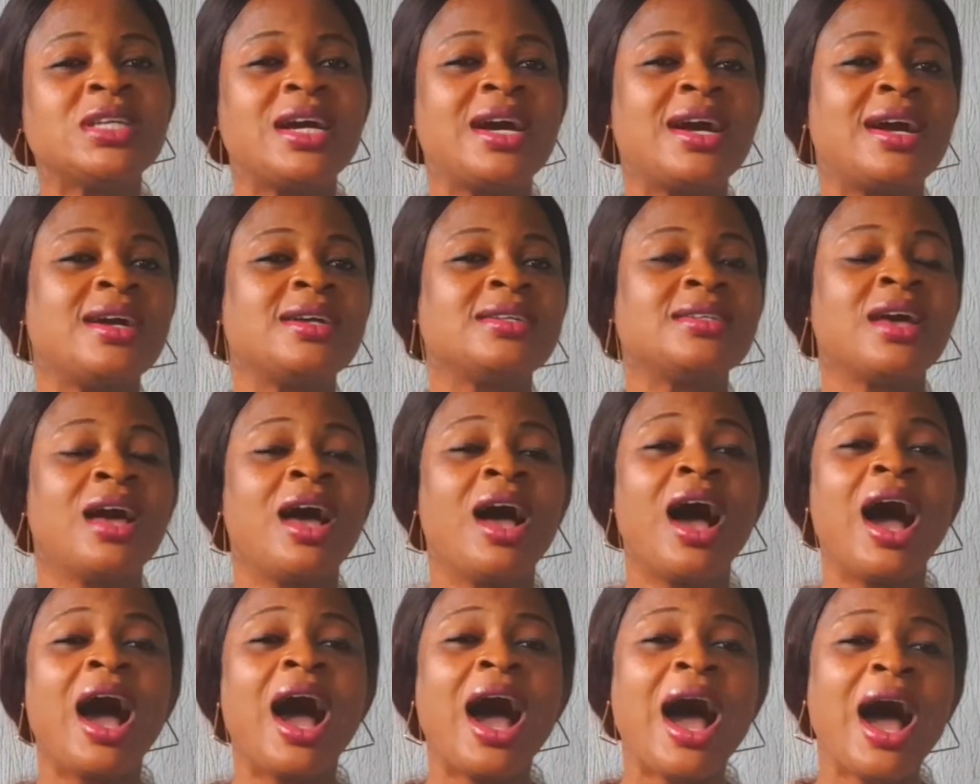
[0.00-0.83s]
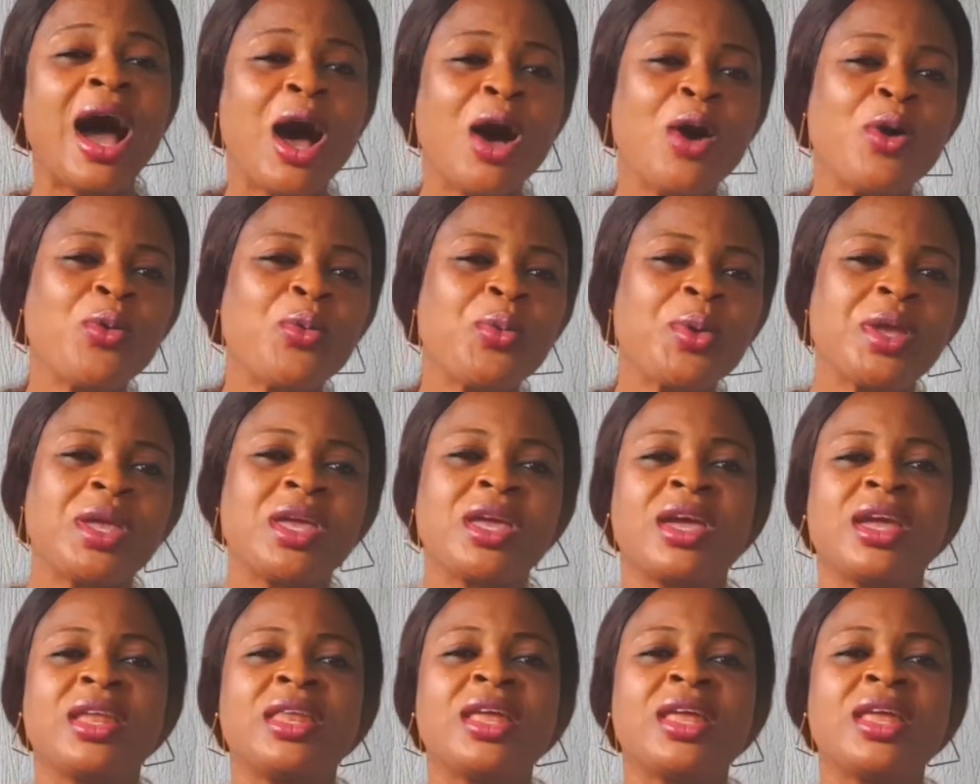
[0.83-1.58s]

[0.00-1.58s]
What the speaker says: at how we can